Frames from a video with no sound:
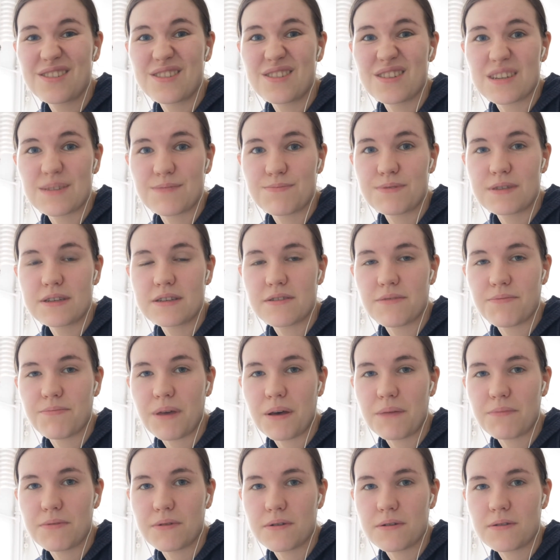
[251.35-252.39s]
took a piece of
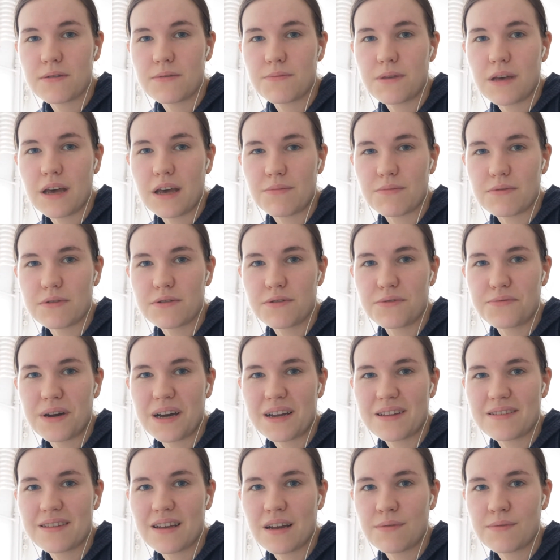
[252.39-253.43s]
paper to be able to
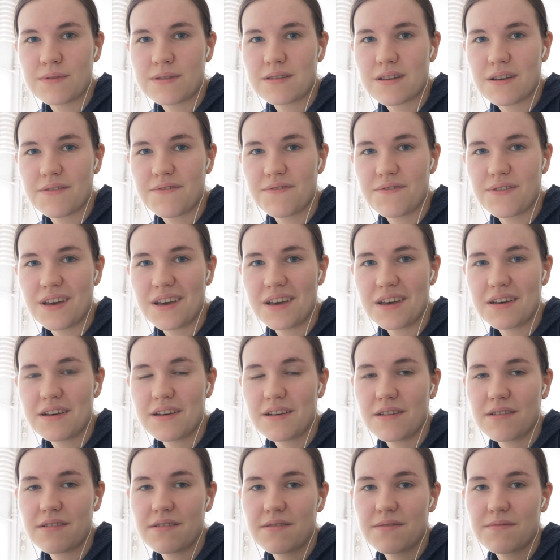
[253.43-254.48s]
write down something.
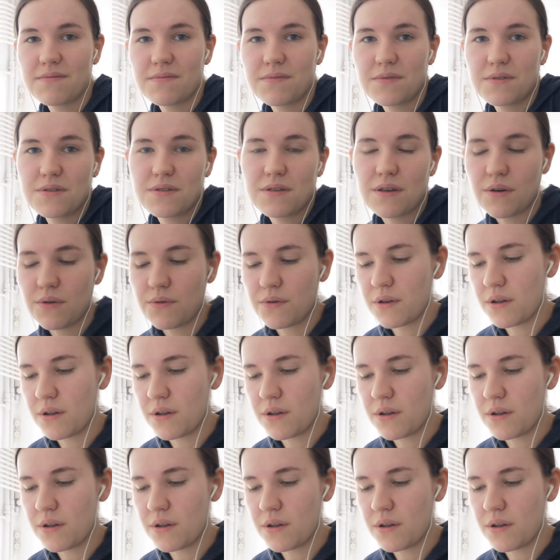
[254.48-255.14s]
So,